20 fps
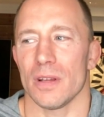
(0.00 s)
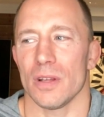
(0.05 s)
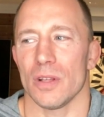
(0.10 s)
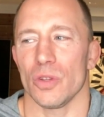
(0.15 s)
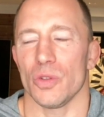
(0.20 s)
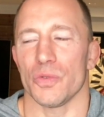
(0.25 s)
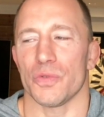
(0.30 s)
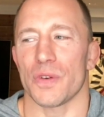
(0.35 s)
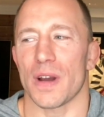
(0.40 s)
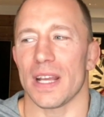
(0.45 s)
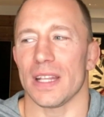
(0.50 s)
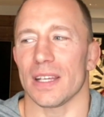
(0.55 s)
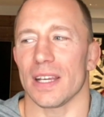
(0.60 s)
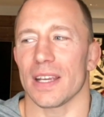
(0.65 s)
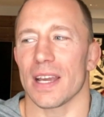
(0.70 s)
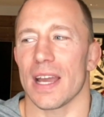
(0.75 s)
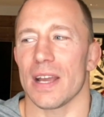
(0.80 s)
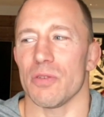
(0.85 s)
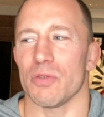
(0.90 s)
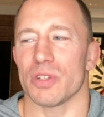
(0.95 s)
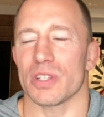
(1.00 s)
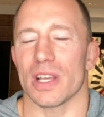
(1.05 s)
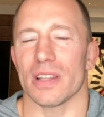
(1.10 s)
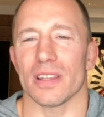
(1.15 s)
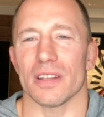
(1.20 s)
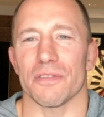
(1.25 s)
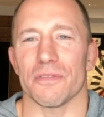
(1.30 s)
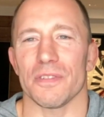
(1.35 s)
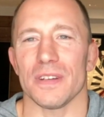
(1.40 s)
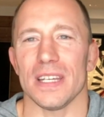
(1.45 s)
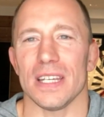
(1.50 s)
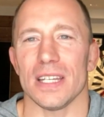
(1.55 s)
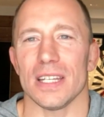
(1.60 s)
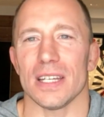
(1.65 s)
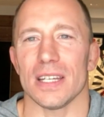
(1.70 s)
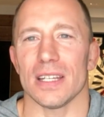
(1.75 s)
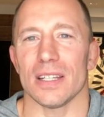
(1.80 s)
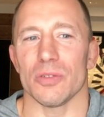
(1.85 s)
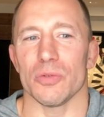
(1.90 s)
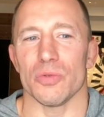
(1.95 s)
to fight a guy who's
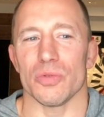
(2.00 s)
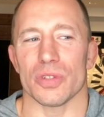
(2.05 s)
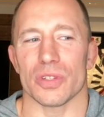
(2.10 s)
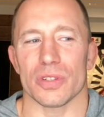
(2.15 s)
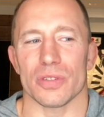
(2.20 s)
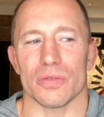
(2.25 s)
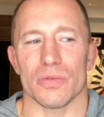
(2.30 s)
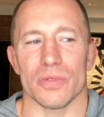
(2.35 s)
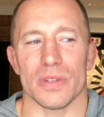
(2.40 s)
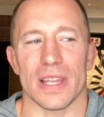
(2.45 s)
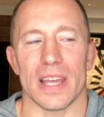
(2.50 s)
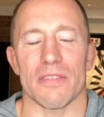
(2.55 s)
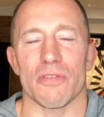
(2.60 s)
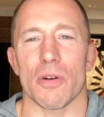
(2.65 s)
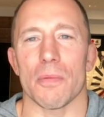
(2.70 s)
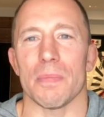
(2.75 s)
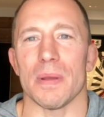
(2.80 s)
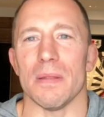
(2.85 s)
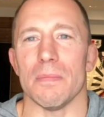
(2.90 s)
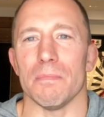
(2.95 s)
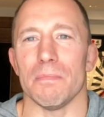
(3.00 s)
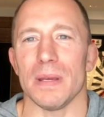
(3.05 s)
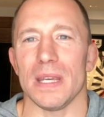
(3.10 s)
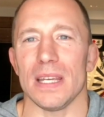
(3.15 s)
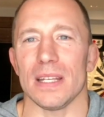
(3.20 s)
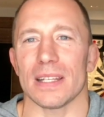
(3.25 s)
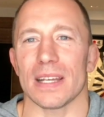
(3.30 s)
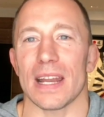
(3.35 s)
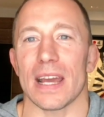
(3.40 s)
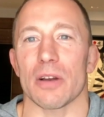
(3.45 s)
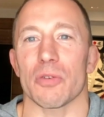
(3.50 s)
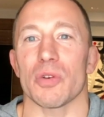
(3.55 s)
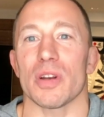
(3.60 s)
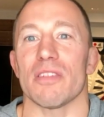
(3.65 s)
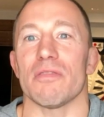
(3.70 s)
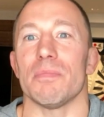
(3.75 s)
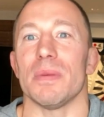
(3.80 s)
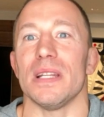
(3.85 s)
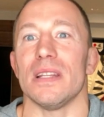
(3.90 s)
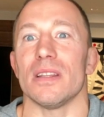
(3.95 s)
undefeated, who's never been beat, and I could
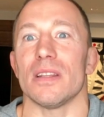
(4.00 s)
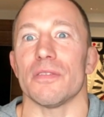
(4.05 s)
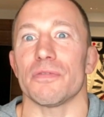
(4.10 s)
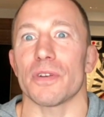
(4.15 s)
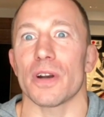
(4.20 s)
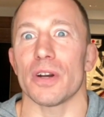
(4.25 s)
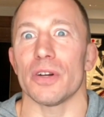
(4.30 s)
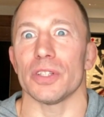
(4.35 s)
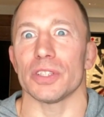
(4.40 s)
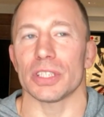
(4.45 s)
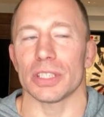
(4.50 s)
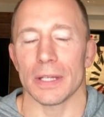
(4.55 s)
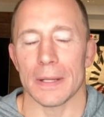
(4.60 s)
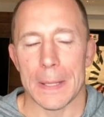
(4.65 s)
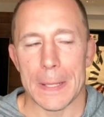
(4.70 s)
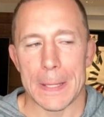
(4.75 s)
have been the first.